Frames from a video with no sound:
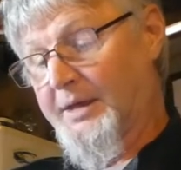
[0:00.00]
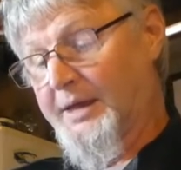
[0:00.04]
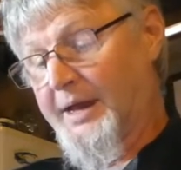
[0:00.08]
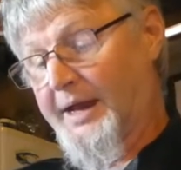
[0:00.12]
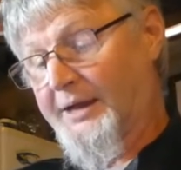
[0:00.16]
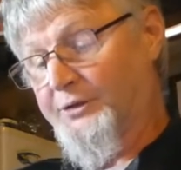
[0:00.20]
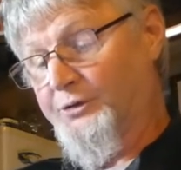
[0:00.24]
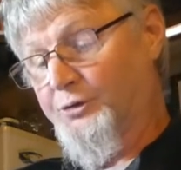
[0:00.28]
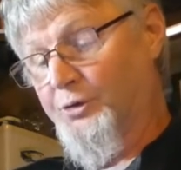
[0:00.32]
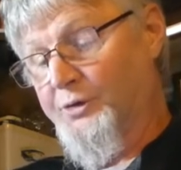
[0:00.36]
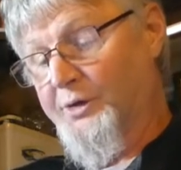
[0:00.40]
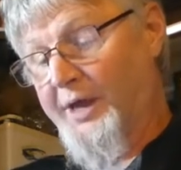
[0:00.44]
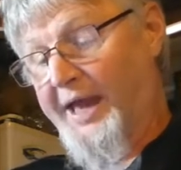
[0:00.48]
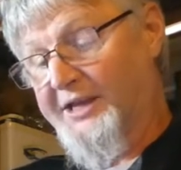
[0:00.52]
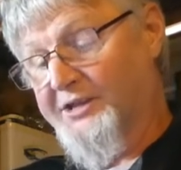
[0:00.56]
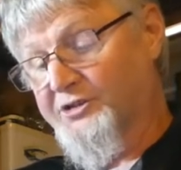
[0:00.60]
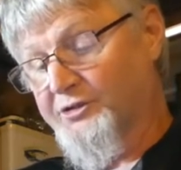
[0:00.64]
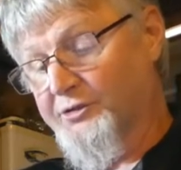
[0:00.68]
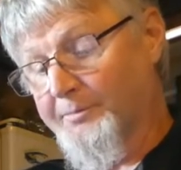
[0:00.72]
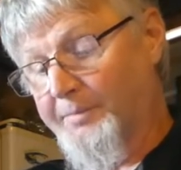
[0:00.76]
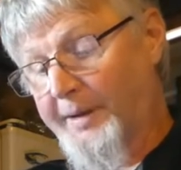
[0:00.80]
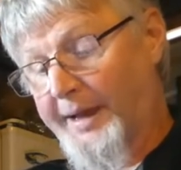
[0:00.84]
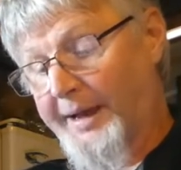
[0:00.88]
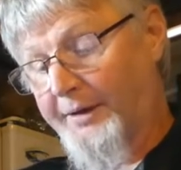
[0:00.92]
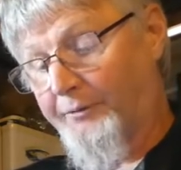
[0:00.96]
2 cans
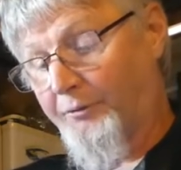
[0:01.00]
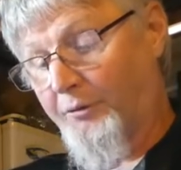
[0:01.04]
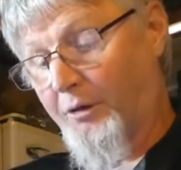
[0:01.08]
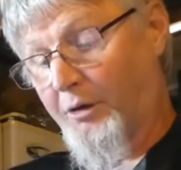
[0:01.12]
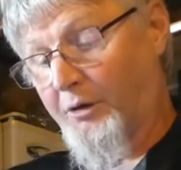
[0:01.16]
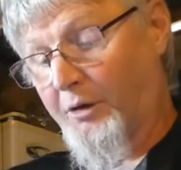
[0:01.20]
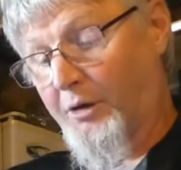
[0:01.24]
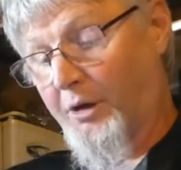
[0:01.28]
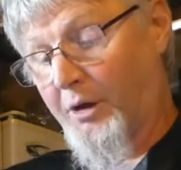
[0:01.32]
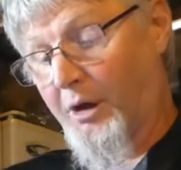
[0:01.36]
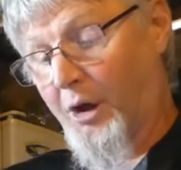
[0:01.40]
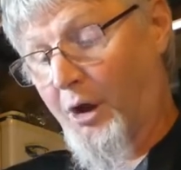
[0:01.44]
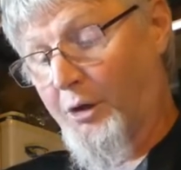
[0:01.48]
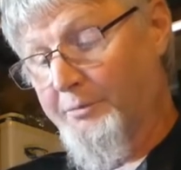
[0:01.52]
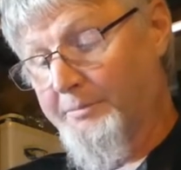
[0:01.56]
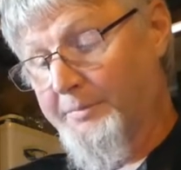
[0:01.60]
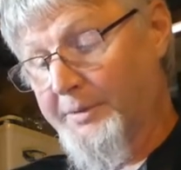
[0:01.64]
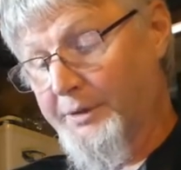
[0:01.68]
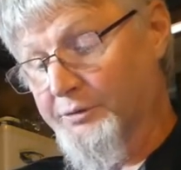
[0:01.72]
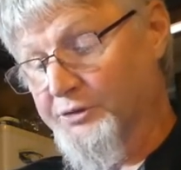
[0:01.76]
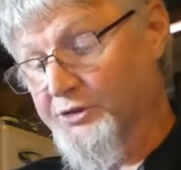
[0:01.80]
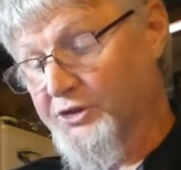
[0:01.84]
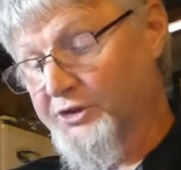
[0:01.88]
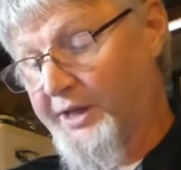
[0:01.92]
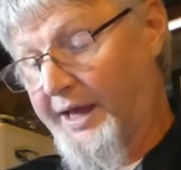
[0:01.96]
of Black Rock
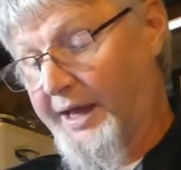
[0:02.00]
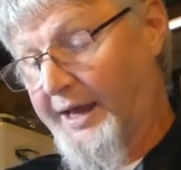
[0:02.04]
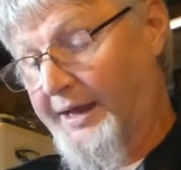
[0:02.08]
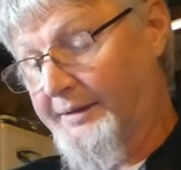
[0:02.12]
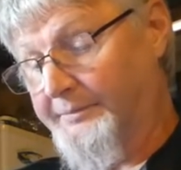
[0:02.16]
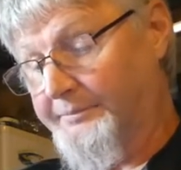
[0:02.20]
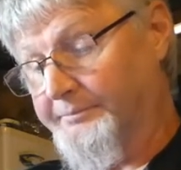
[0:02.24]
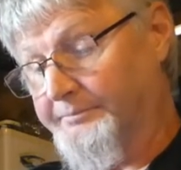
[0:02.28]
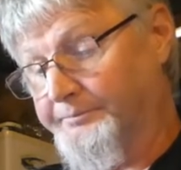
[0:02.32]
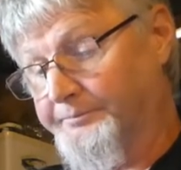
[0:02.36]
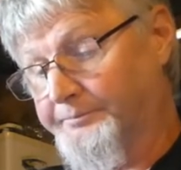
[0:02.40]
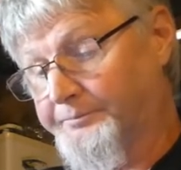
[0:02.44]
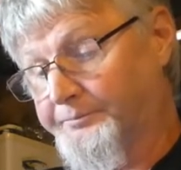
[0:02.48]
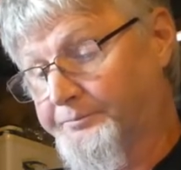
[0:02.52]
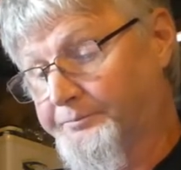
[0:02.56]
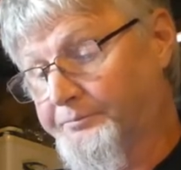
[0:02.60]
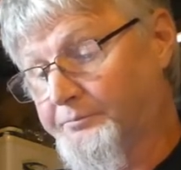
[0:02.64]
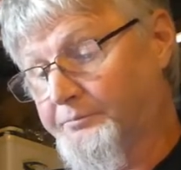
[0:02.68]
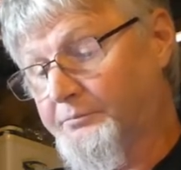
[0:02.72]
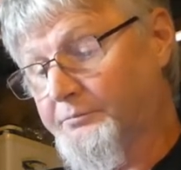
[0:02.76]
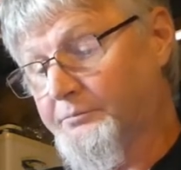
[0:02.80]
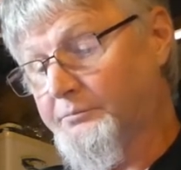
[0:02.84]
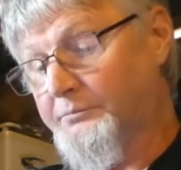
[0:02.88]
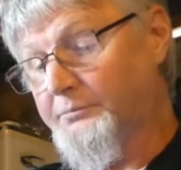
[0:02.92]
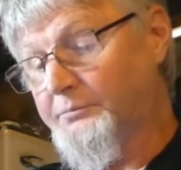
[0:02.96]
oatmeal stout.
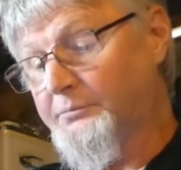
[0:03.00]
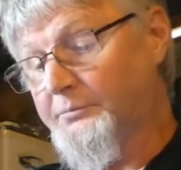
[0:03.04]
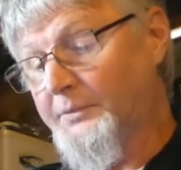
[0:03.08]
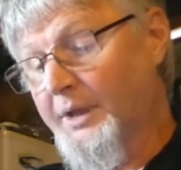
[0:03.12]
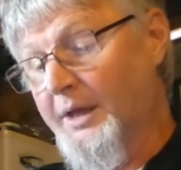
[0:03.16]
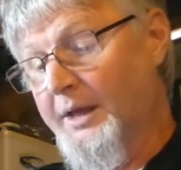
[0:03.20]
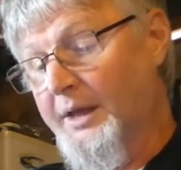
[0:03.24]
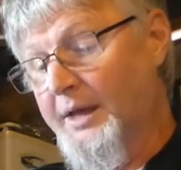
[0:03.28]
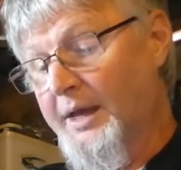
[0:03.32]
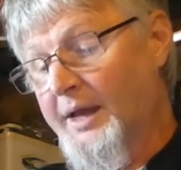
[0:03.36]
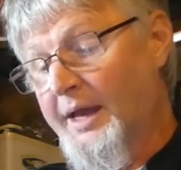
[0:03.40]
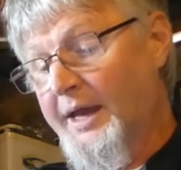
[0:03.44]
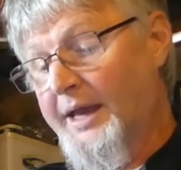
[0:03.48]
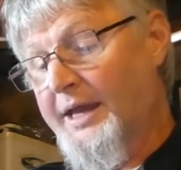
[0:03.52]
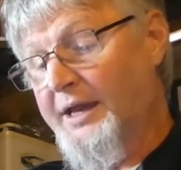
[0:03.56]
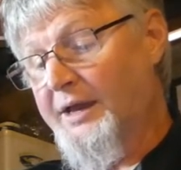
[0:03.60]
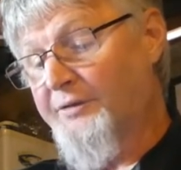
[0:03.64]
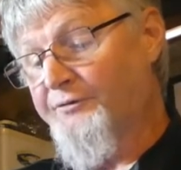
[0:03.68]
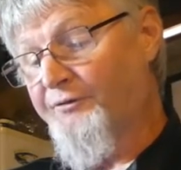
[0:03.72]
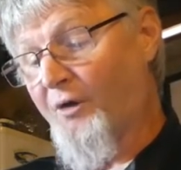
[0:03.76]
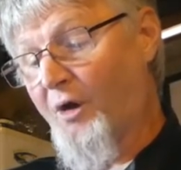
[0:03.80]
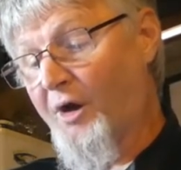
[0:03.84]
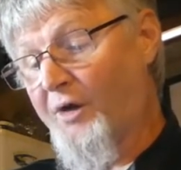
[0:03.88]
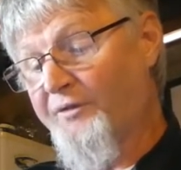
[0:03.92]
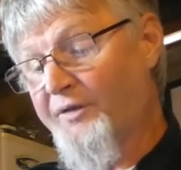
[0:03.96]
He had
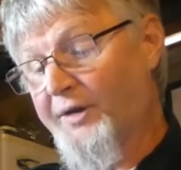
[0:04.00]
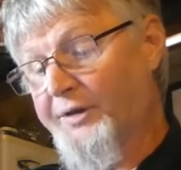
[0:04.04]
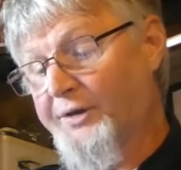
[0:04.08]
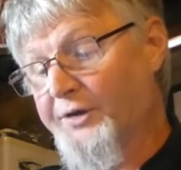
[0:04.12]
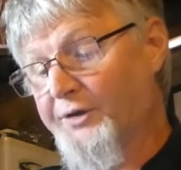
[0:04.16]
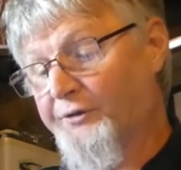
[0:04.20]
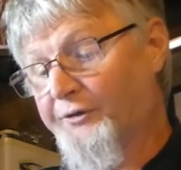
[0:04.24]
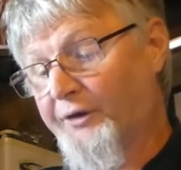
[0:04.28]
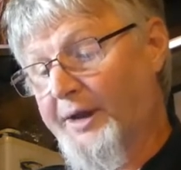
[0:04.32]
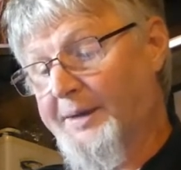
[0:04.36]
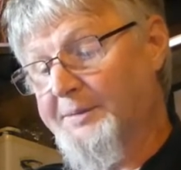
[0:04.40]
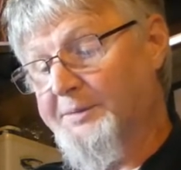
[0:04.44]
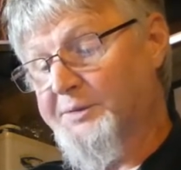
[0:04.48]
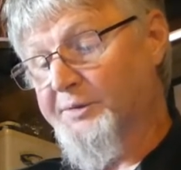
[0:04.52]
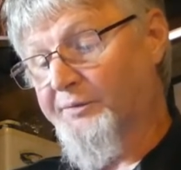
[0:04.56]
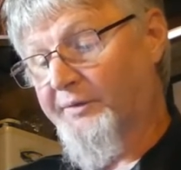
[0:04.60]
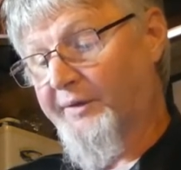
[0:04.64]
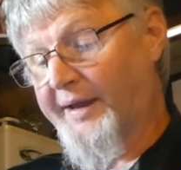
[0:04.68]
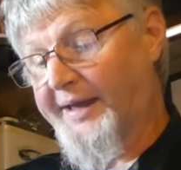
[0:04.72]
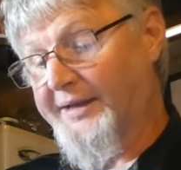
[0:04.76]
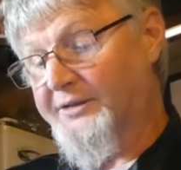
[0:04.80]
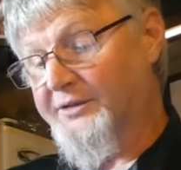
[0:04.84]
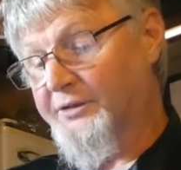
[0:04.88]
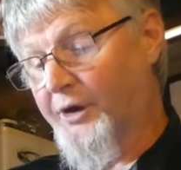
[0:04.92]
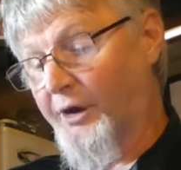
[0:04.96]
500 grams of
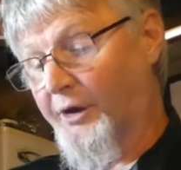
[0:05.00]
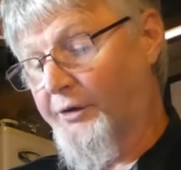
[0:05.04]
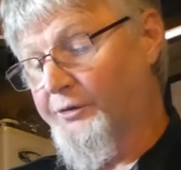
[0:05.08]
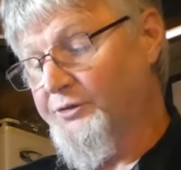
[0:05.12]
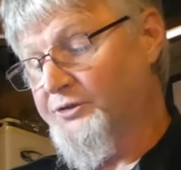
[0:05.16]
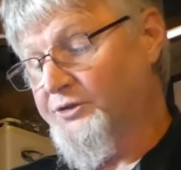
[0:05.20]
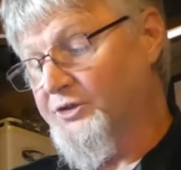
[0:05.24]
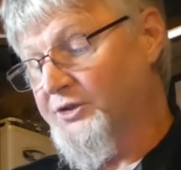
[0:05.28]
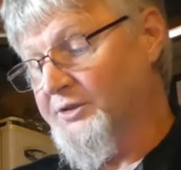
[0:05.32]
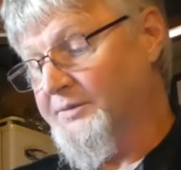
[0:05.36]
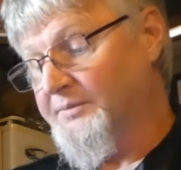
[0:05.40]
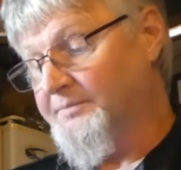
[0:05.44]
lactose.